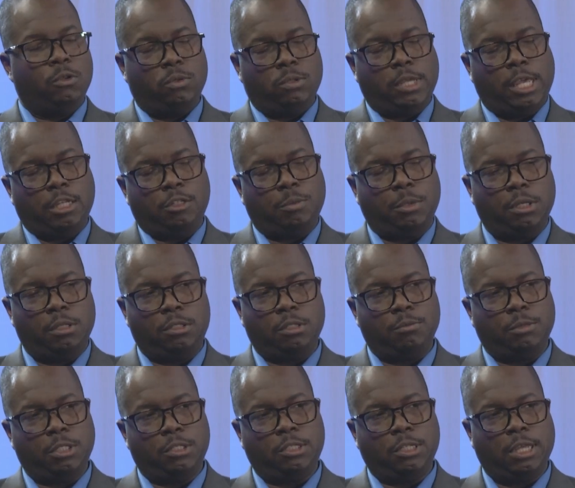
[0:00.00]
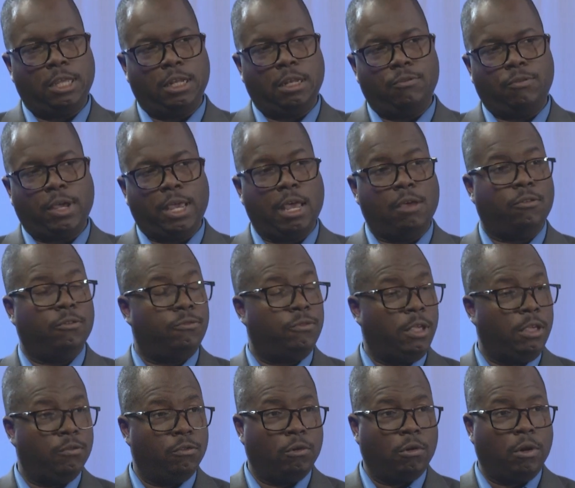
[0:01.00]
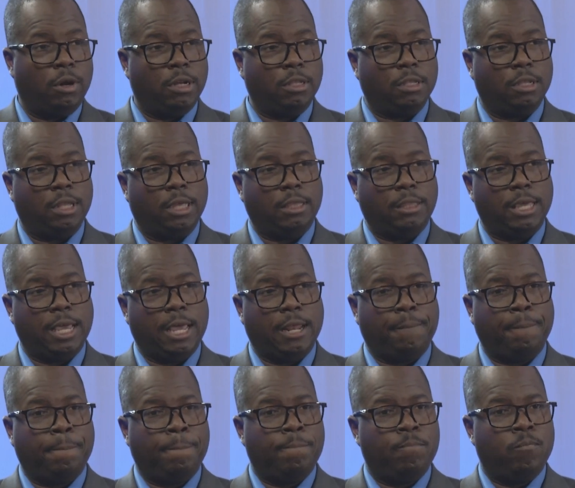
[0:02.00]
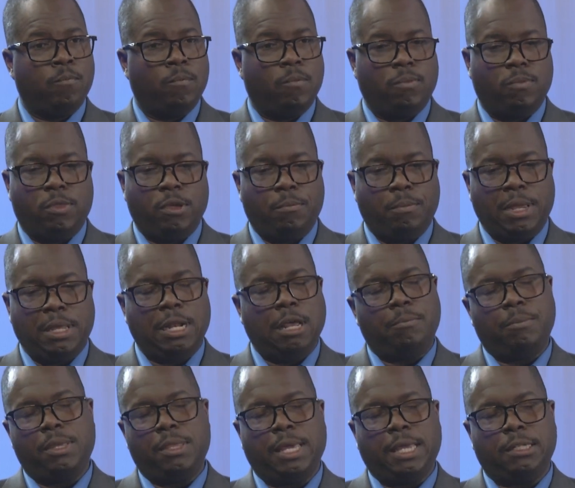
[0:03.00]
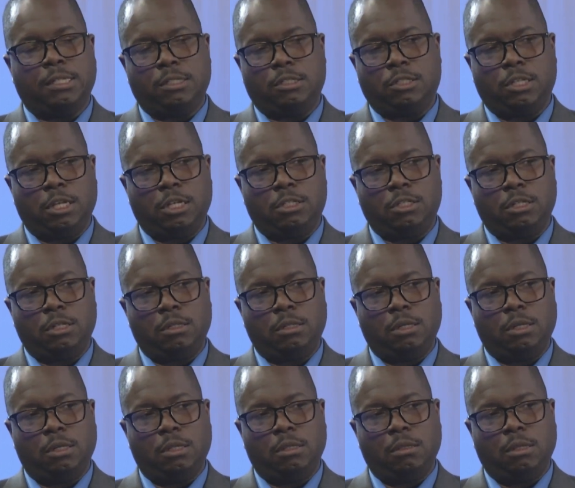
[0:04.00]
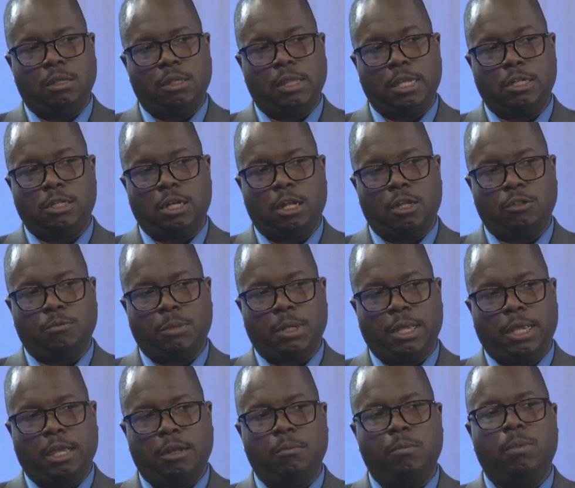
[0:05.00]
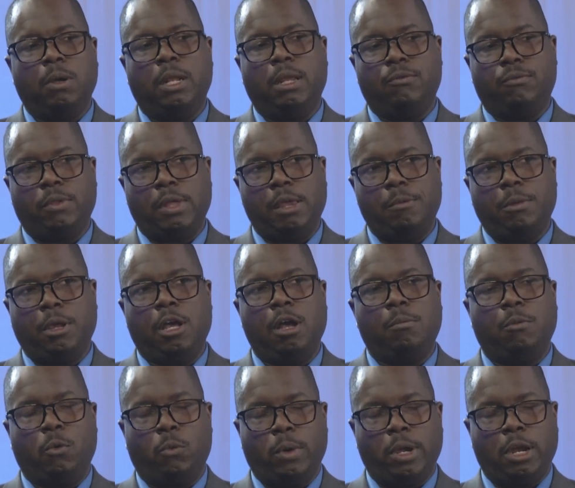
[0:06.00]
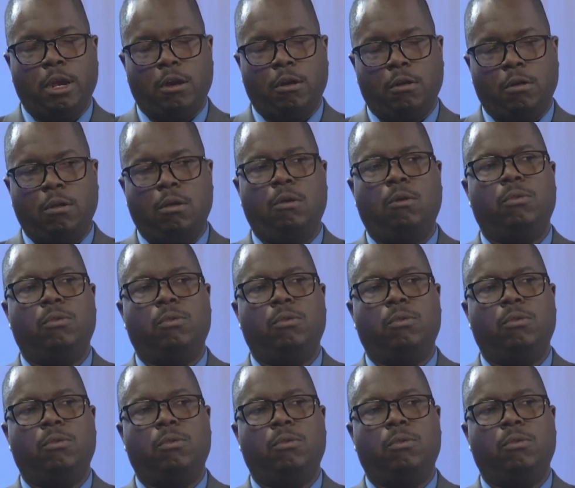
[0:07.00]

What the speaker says: takes me to be seen if I have a fever or anything like that. There may not be that distinction in that child's mind, but if they become aware, oh,